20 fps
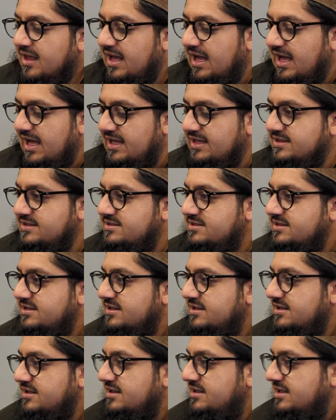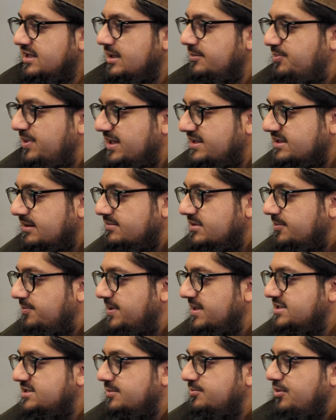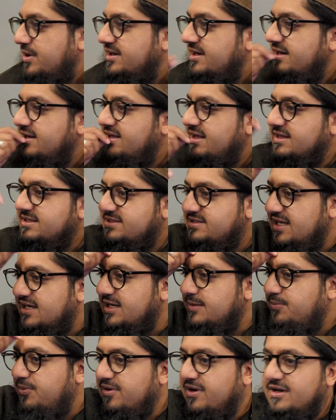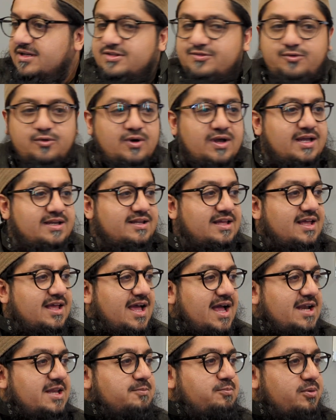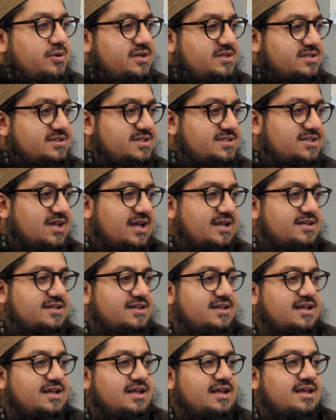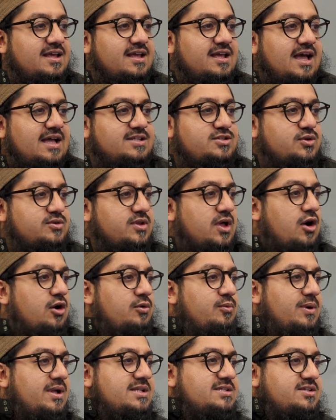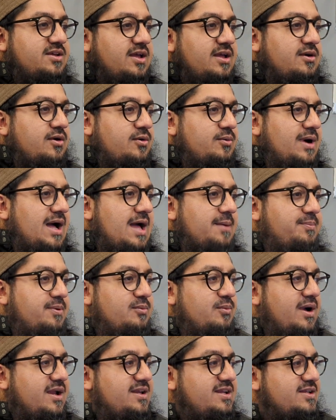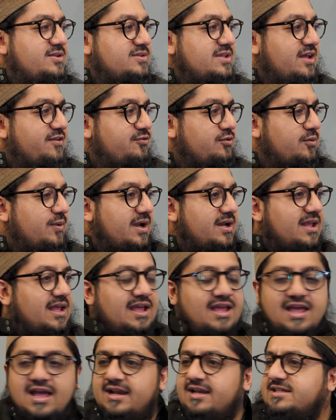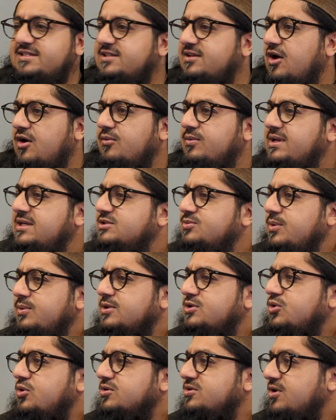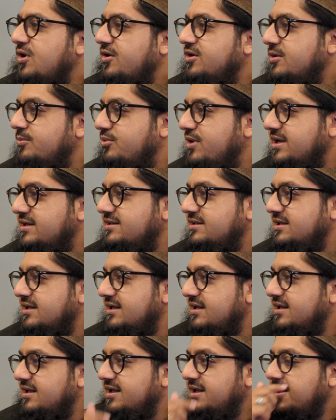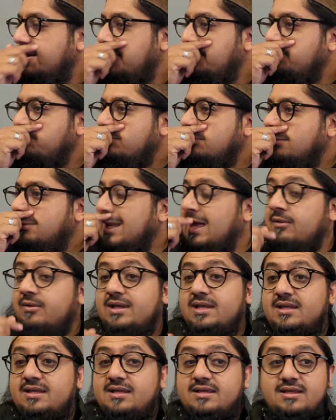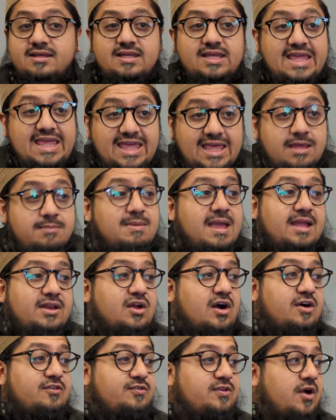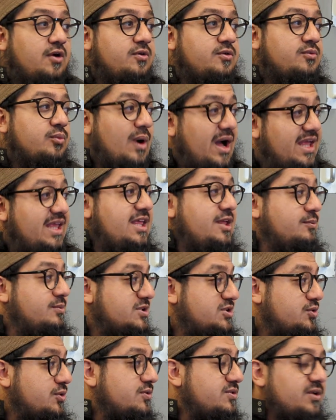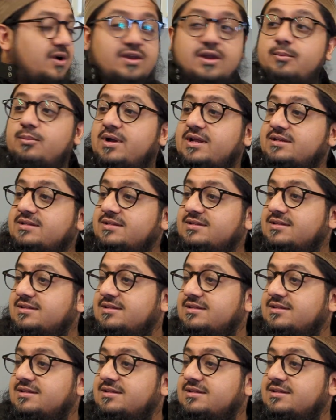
and he picked up the piece of bread and he kissed it and he put it in his forehead and he put it to the side. And so the whole world's going, oh, what happened? Why did you do that for? Why? And he said, oh, because we were taught to honor bread. Now, he may not have known why he was taught to honor bread.